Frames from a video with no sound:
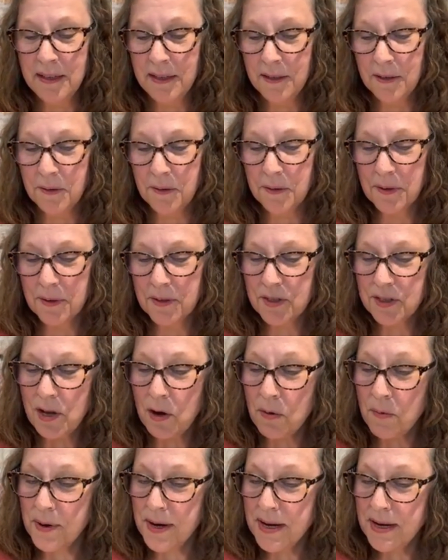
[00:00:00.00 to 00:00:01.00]
or
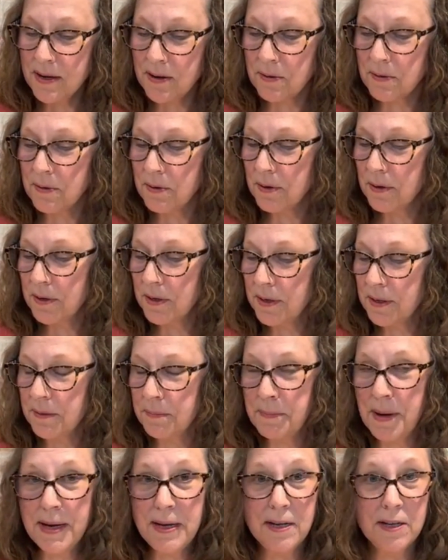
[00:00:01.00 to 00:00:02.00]
sewing or
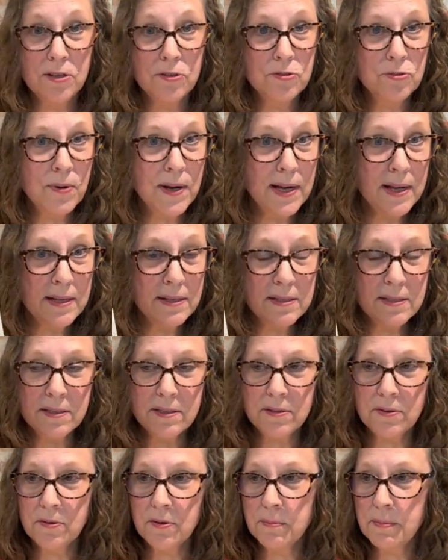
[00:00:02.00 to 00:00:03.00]
making a
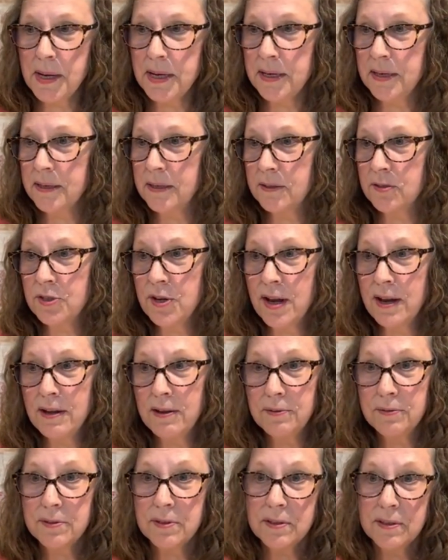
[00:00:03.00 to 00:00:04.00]
dress or making a
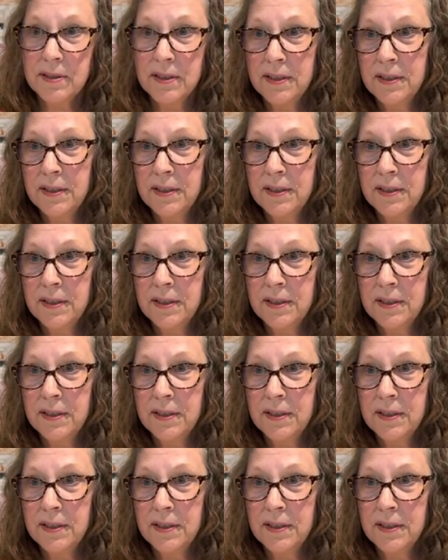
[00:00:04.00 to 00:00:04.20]
child's